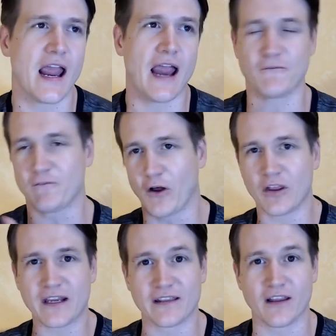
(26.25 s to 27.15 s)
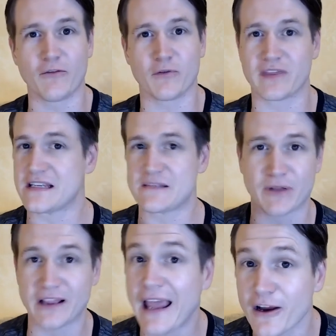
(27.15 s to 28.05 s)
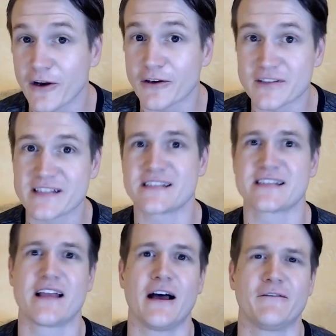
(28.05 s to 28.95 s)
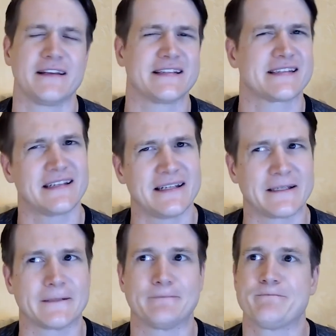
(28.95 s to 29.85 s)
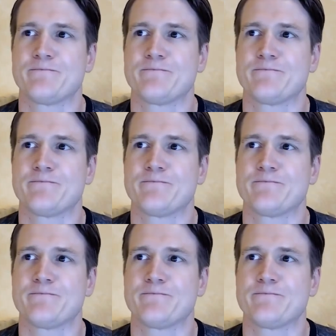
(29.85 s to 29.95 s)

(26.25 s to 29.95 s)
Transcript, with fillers: and falling in love with these players and stuff. And it's like,